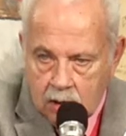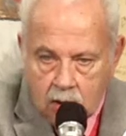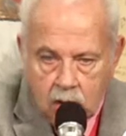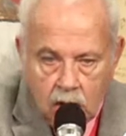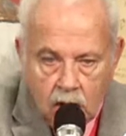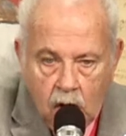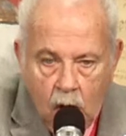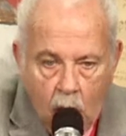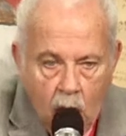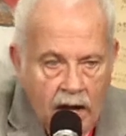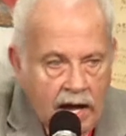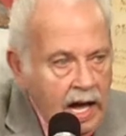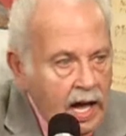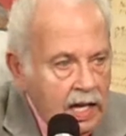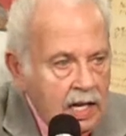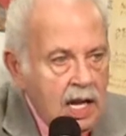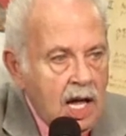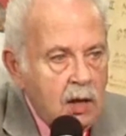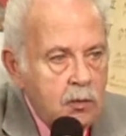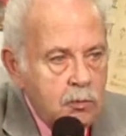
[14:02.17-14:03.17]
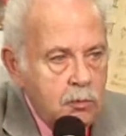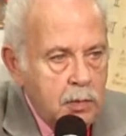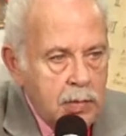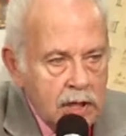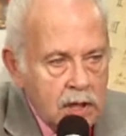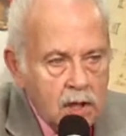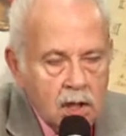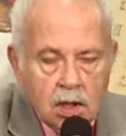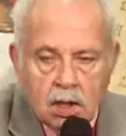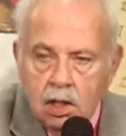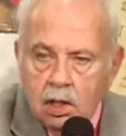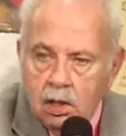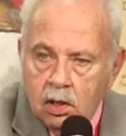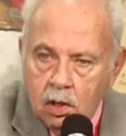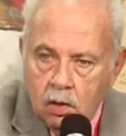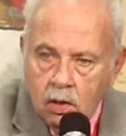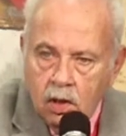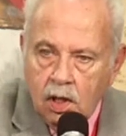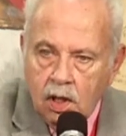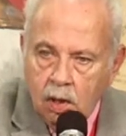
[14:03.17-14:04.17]
go ahead and build
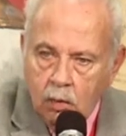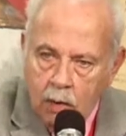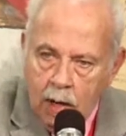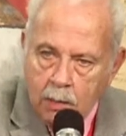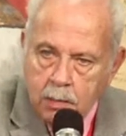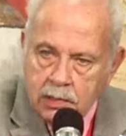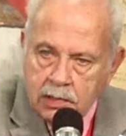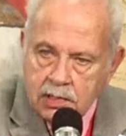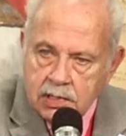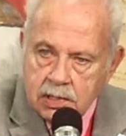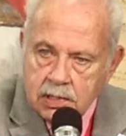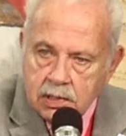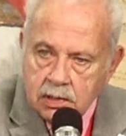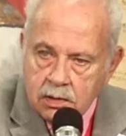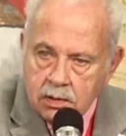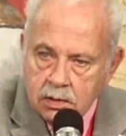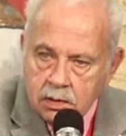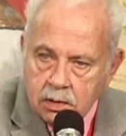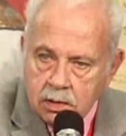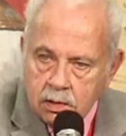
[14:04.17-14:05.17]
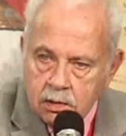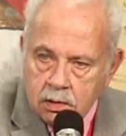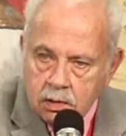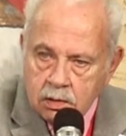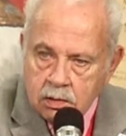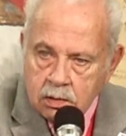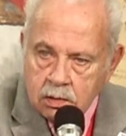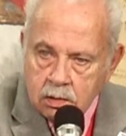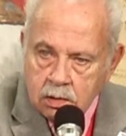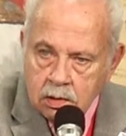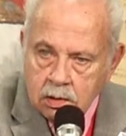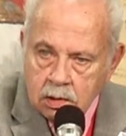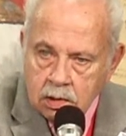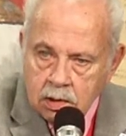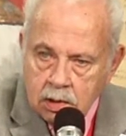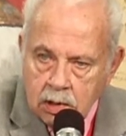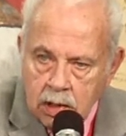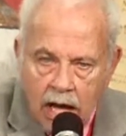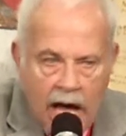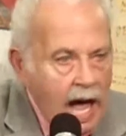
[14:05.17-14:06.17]
nuclear weapons.
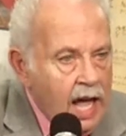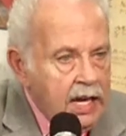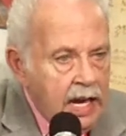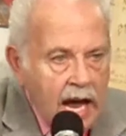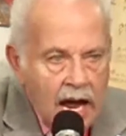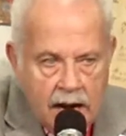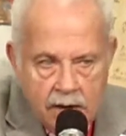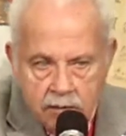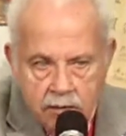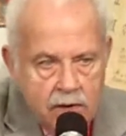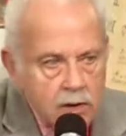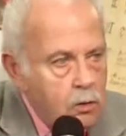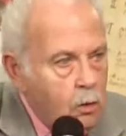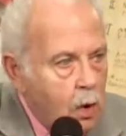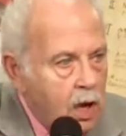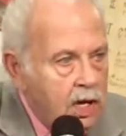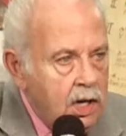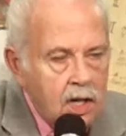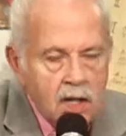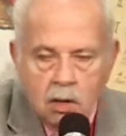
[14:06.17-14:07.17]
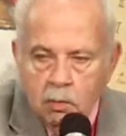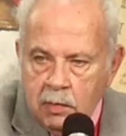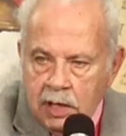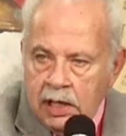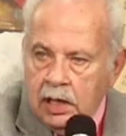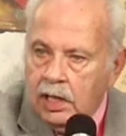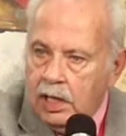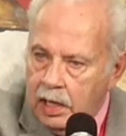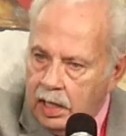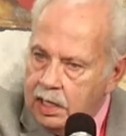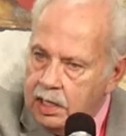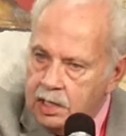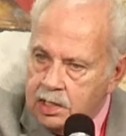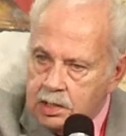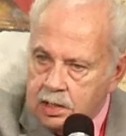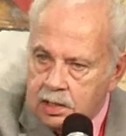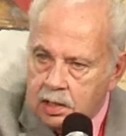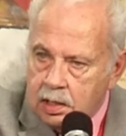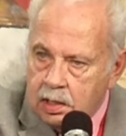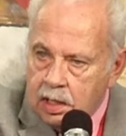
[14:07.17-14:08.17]
And everyone in the Middle
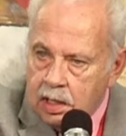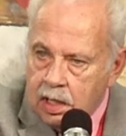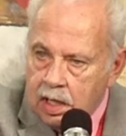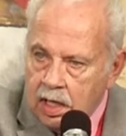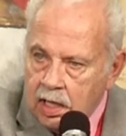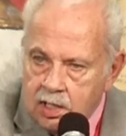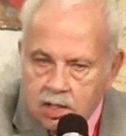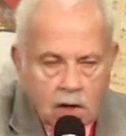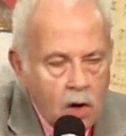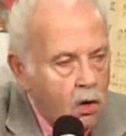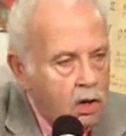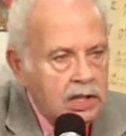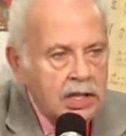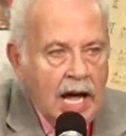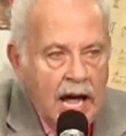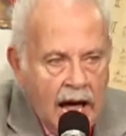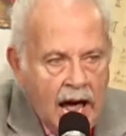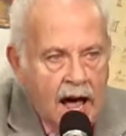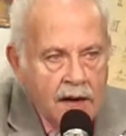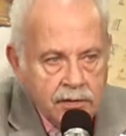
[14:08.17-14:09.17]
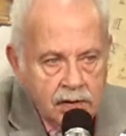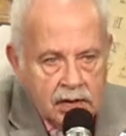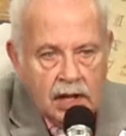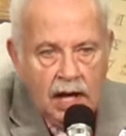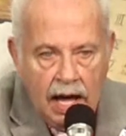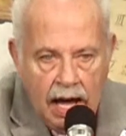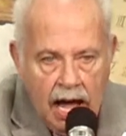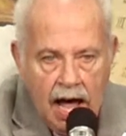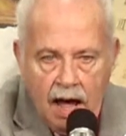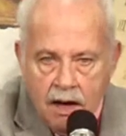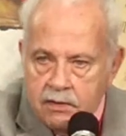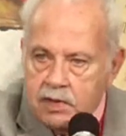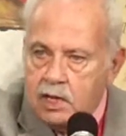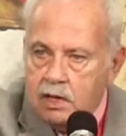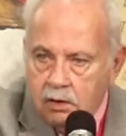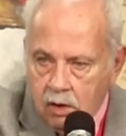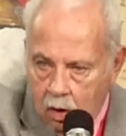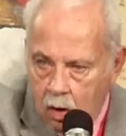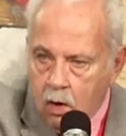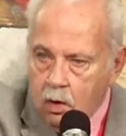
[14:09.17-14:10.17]
East is going to have their
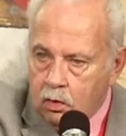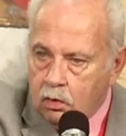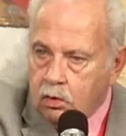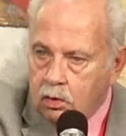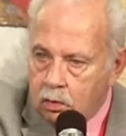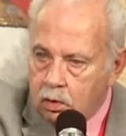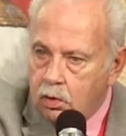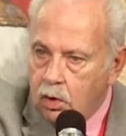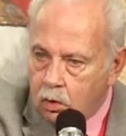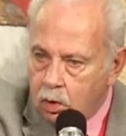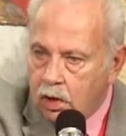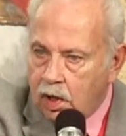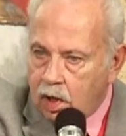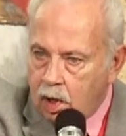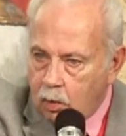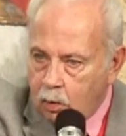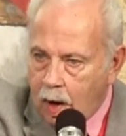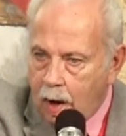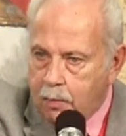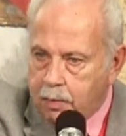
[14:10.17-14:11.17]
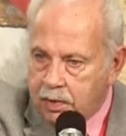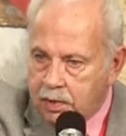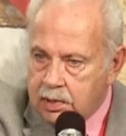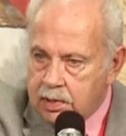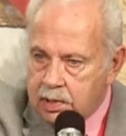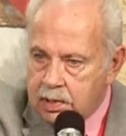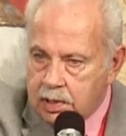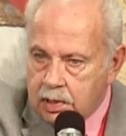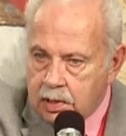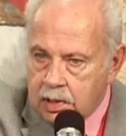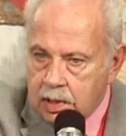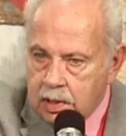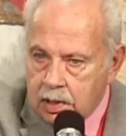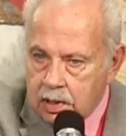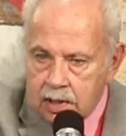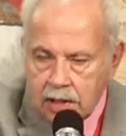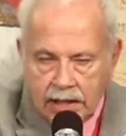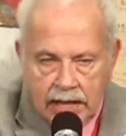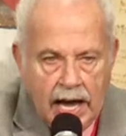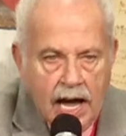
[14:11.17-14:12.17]
own nuclear weapons
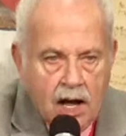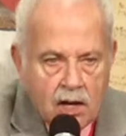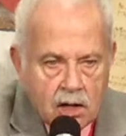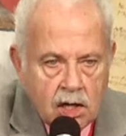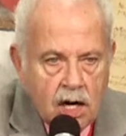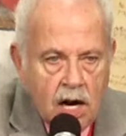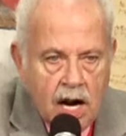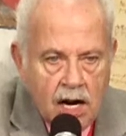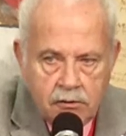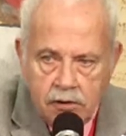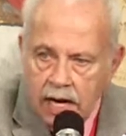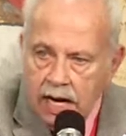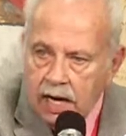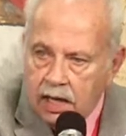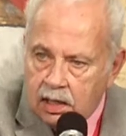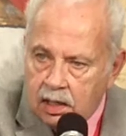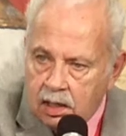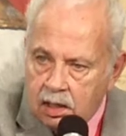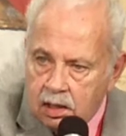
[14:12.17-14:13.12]
to counter Iran.